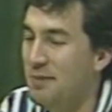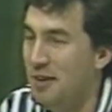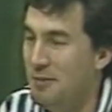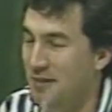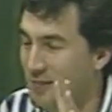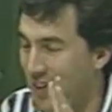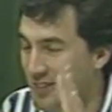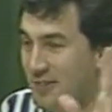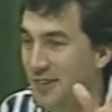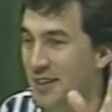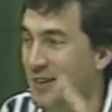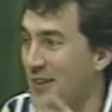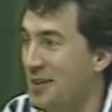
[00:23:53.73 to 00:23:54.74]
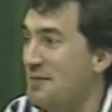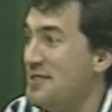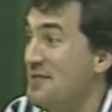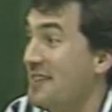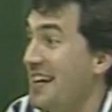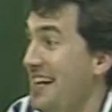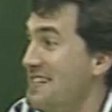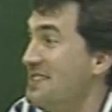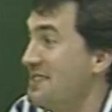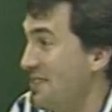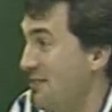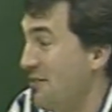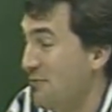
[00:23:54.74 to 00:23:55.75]
Maybe that's your, your image of
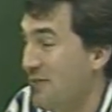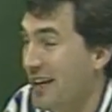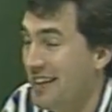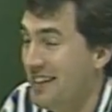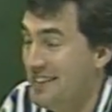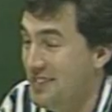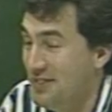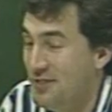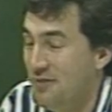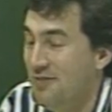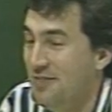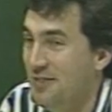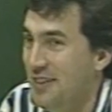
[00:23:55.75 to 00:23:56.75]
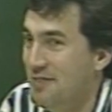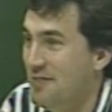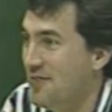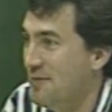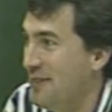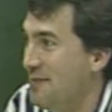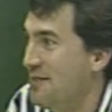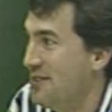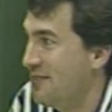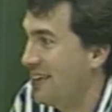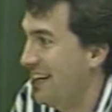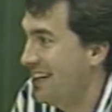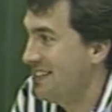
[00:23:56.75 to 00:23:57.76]
Kansas. It probably isn't too, too different from your image
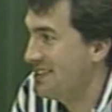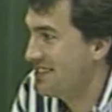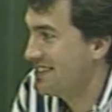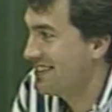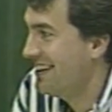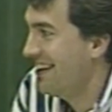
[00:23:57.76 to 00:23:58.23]
of Kansas.